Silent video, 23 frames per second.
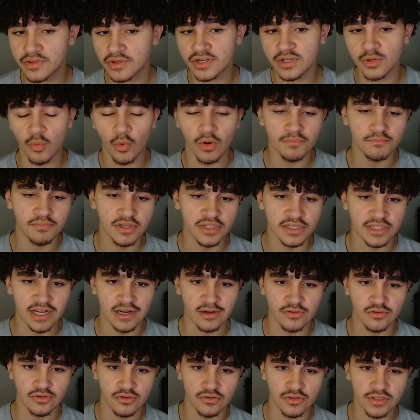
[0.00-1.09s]
One Piece
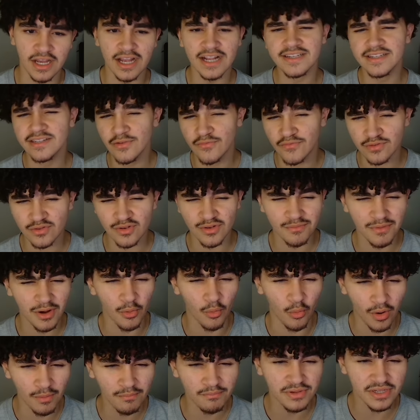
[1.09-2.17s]
outros. Actually, if we're talking about
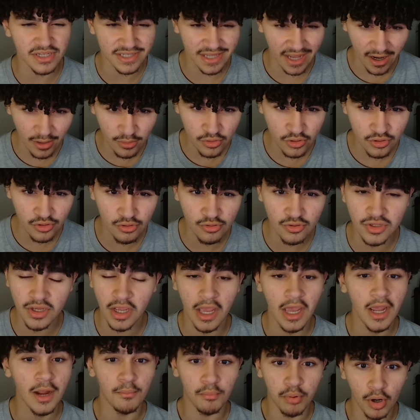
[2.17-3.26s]
One Piece outros,
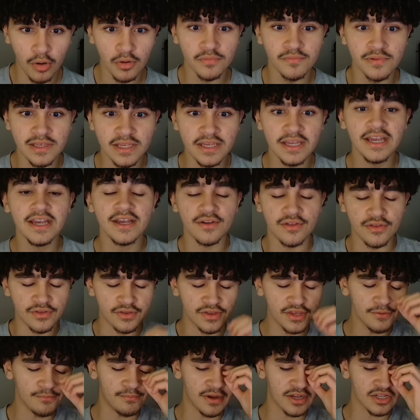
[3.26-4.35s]
probably
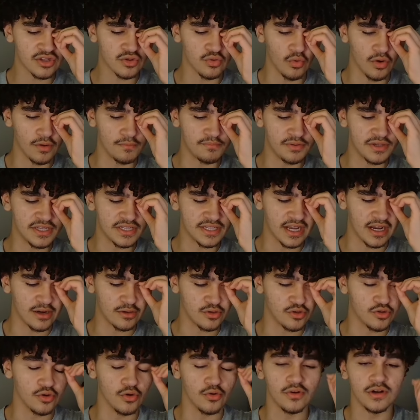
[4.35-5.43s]
the best One Piece
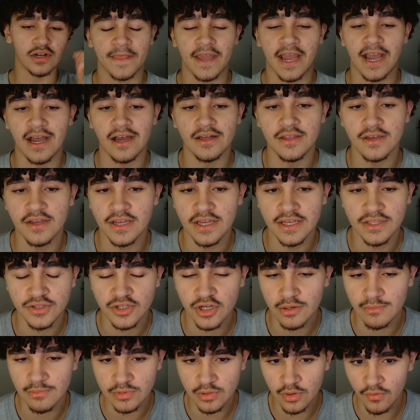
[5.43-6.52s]
outro. And in
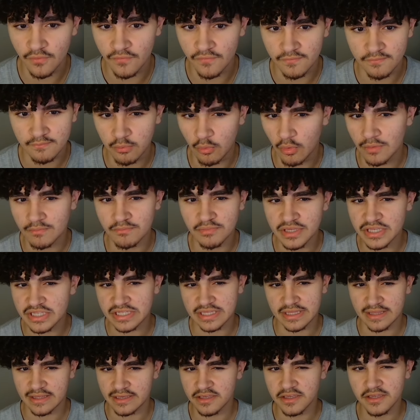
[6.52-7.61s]
terms of One Piece
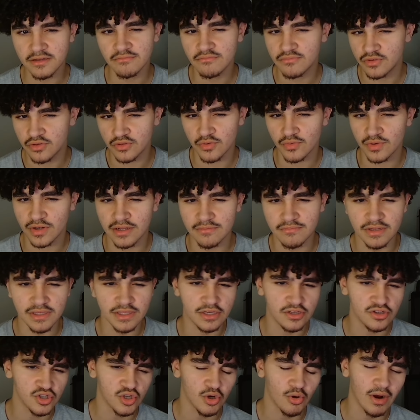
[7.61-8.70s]
theme, you know what I mean,
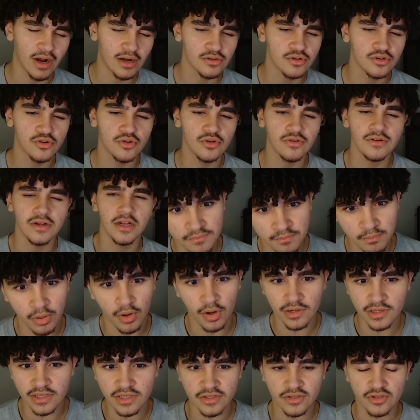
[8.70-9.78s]
intro, outro.
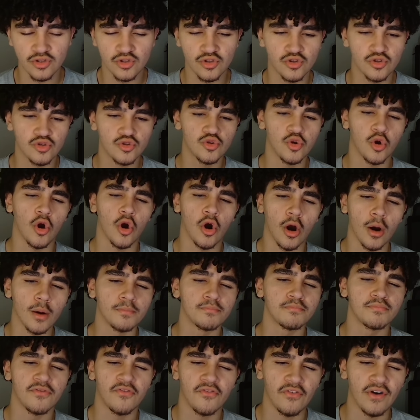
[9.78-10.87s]
Probably
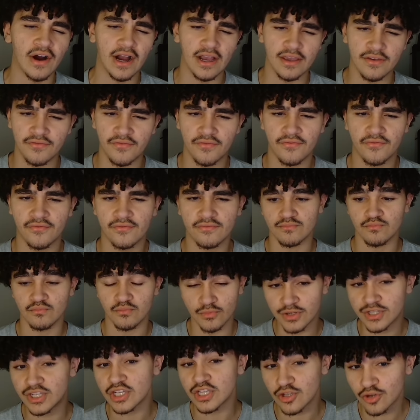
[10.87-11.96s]
top 5.
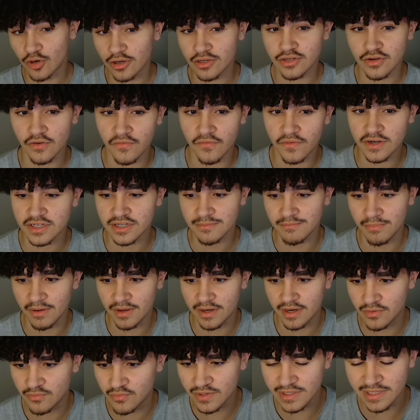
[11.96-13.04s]
Which is controversial, but
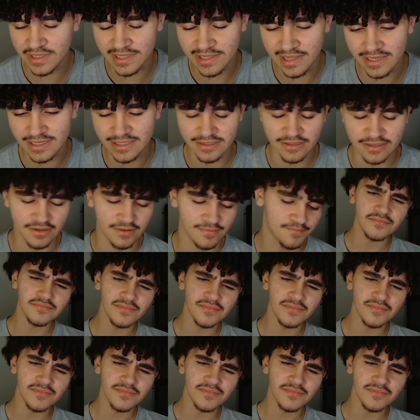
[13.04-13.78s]
I really liked it.